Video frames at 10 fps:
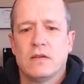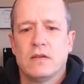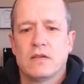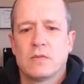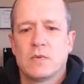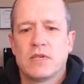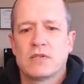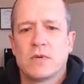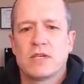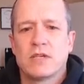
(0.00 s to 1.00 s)
Let's place
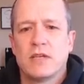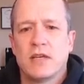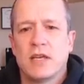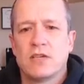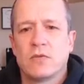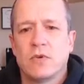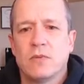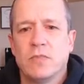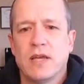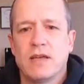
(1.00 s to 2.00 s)
the rest of the acacia wood
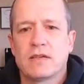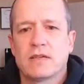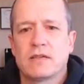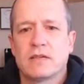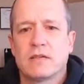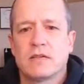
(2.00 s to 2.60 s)
planks.